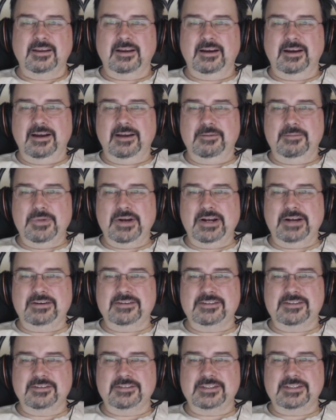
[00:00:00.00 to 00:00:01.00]

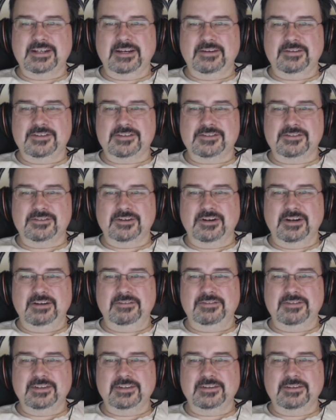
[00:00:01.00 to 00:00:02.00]
Microsoft staff has
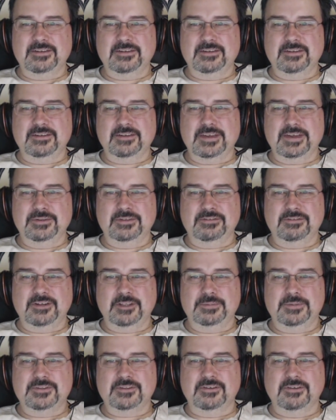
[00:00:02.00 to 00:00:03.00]
arrived at the Build
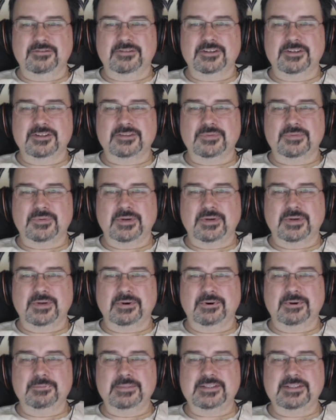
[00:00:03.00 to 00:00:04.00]
Developers Conference
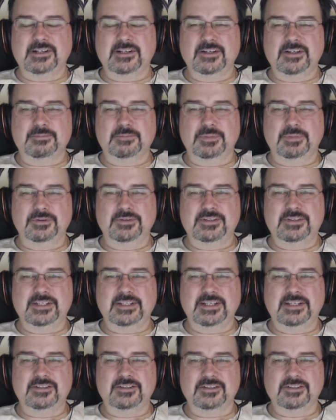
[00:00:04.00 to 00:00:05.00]
wearing mysterious blue
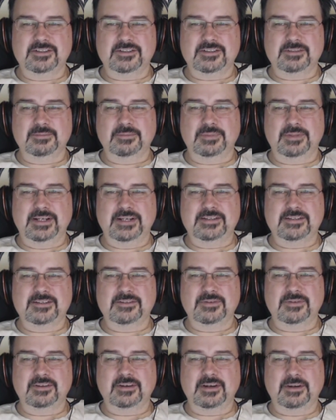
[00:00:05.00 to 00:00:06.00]
T-shirts
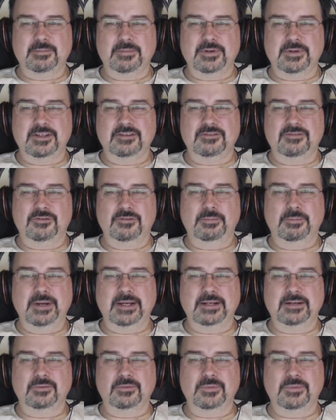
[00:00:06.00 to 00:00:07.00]
emblazoned with company's
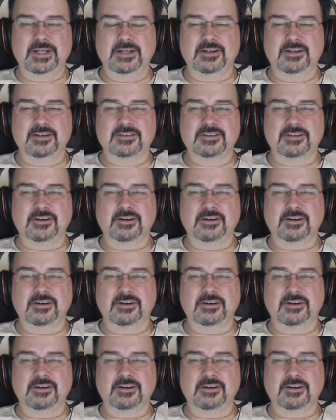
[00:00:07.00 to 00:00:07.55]
4-panel Windows